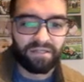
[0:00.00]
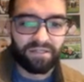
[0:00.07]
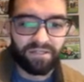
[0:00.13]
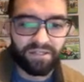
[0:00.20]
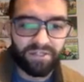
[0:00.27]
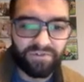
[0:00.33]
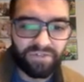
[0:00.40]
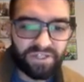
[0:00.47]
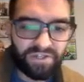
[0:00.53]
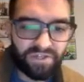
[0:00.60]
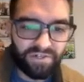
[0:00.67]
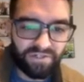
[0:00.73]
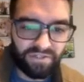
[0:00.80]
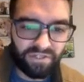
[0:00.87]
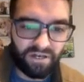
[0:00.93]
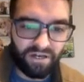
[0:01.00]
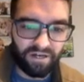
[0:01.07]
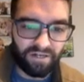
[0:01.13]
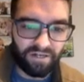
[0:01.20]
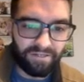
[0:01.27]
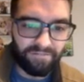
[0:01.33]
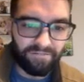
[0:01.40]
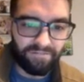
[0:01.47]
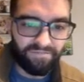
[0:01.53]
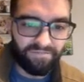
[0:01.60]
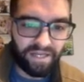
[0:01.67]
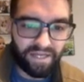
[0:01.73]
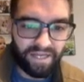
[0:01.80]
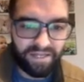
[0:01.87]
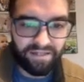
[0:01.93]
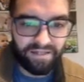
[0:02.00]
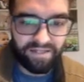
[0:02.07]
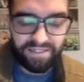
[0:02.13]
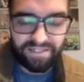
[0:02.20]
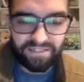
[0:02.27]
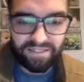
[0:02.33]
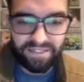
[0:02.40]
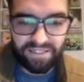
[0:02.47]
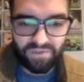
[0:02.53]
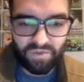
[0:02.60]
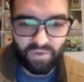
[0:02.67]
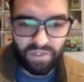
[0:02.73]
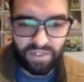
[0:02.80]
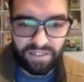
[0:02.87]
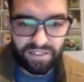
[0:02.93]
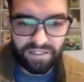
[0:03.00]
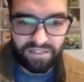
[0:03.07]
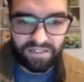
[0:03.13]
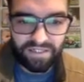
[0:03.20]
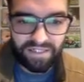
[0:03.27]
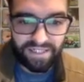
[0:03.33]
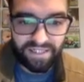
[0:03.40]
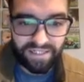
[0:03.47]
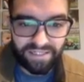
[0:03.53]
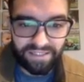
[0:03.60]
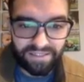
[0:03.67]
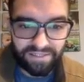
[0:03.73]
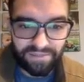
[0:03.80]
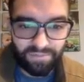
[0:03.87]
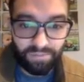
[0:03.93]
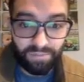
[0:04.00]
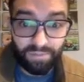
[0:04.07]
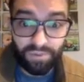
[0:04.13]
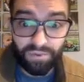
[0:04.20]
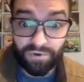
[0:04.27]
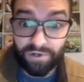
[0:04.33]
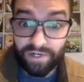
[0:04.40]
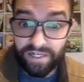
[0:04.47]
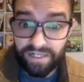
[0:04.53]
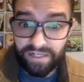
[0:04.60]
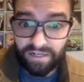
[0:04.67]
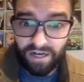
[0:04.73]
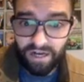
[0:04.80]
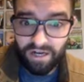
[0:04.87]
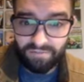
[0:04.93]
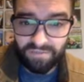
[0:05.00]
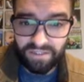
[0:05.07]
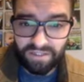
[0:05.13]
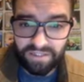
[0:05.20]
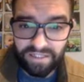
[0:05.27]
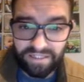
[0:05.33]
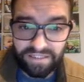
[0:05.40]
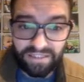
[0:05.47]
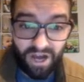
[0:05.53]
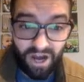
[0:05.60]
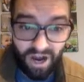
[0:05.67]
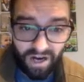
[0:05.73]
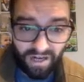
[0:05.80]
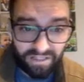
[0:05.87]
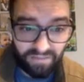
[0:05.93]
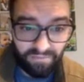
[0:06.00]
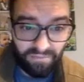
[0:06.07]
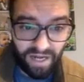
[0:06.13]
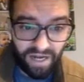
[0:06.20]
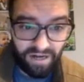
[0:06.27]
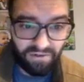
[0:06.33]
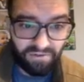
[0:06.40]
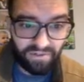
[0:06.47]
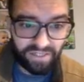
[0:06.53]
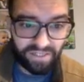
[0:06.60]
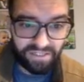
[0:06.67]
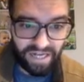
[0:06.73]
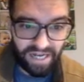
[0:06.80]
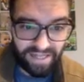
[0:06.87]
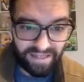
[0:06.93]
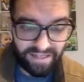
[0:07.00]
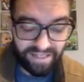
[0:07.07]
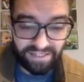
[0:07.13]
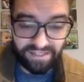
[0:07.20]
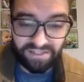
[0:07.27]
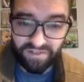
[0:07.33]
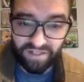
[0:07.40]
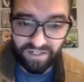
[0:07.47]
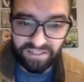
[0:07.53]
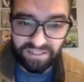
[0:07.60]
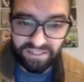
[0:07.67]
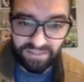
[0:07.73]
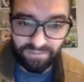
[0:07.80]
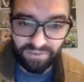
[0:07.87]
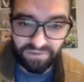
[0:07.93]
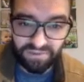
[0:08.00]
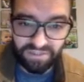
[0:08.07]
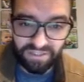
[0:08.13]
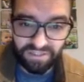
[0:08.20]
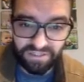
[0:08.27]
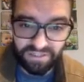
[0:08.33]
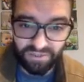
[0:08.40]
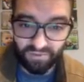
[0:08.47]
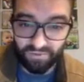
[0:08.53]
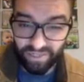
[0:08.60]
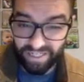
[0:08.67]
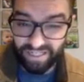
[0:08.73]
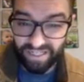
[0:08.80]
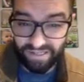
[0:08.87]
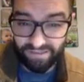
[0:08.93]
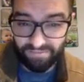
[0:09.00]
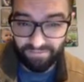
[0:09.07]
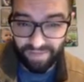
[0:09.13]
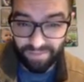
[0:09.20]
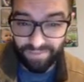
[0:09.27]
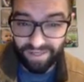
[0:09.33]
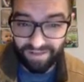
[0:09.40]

Newton's third law, and this one is pretty commonly talked about. I think it's very simple to read and maybe